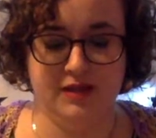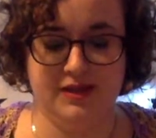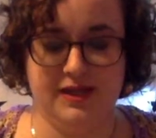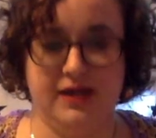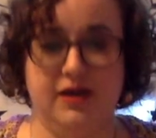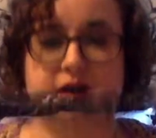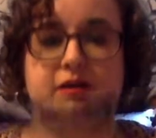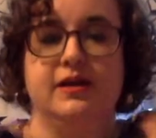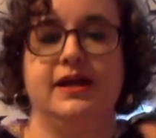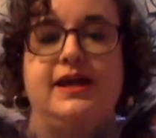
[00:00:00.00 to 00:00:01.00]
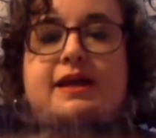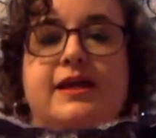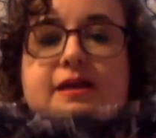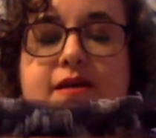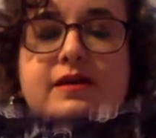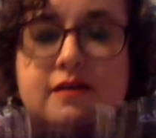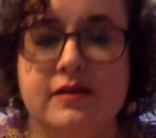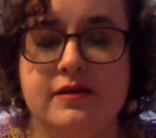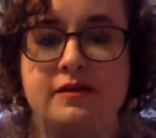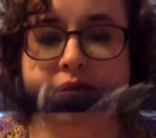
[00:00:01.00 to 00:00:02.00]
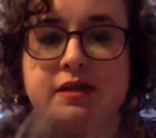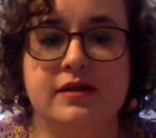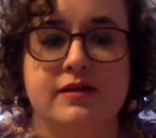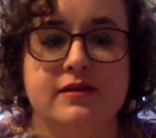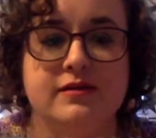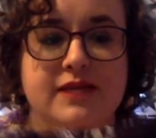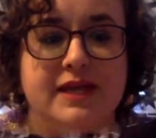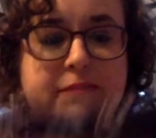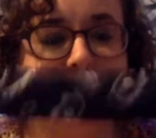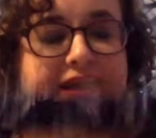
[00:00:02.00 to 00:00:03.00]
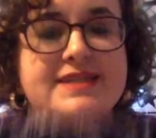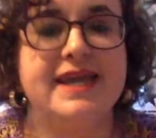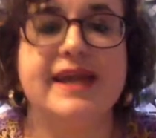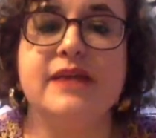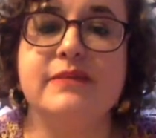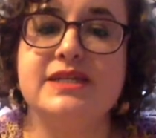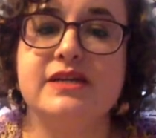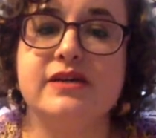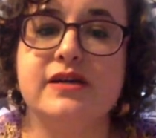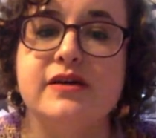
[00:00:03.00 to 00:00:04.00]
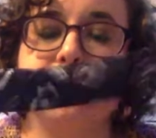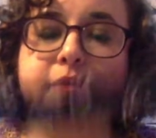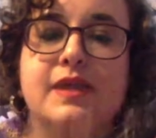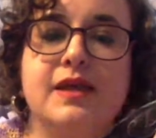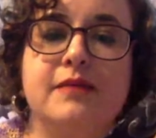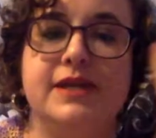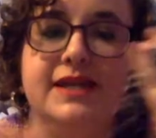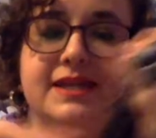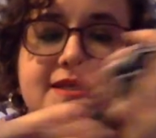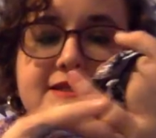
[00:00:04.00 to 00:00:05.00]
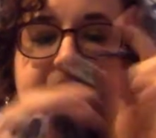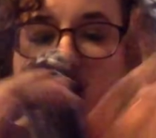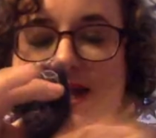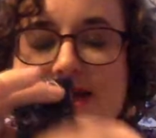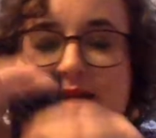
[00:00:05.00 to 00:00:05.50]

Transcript: They are a like bandana material, but inside